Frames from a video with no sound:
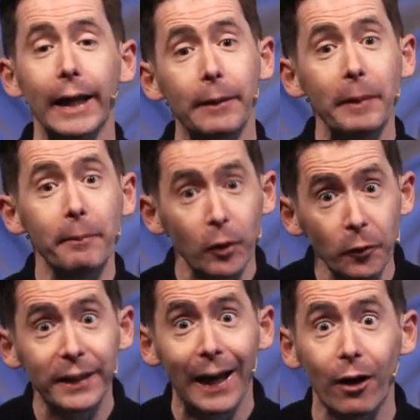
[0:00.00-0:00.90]
and it had been
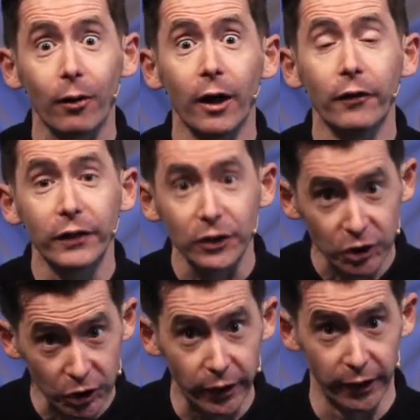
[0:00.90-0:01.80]
booming out over the
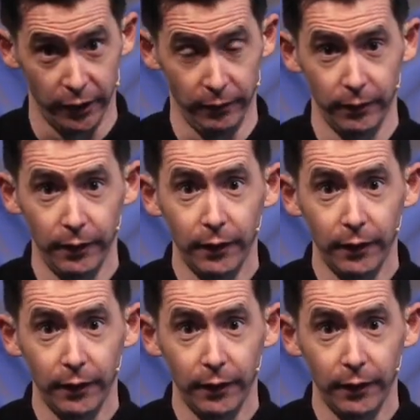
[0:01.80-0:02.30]
studio.